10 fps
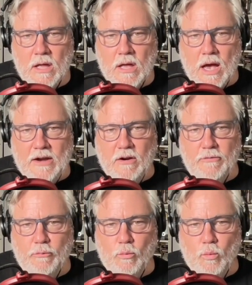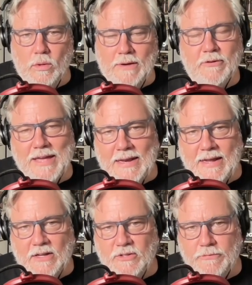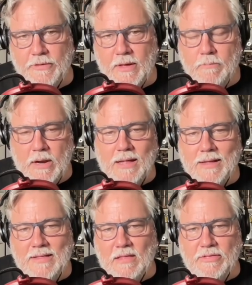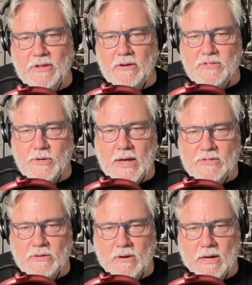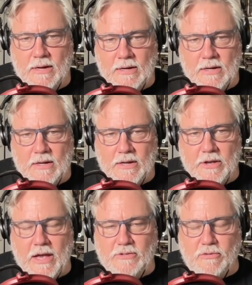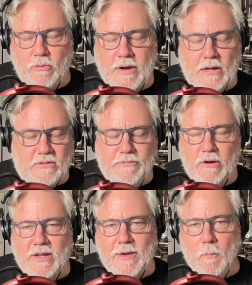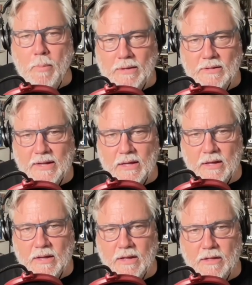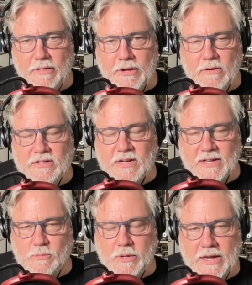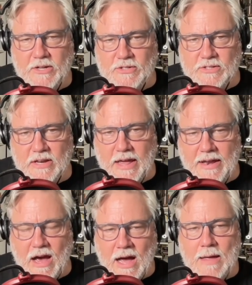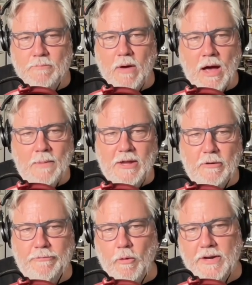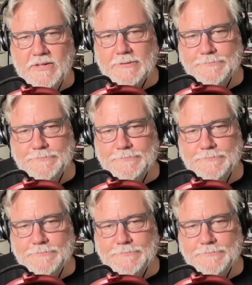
I don't know if we'll ever get an answer for them, but I like the theories. You guys are throwing out some very compelling theories and explanations today, and I'm here for it.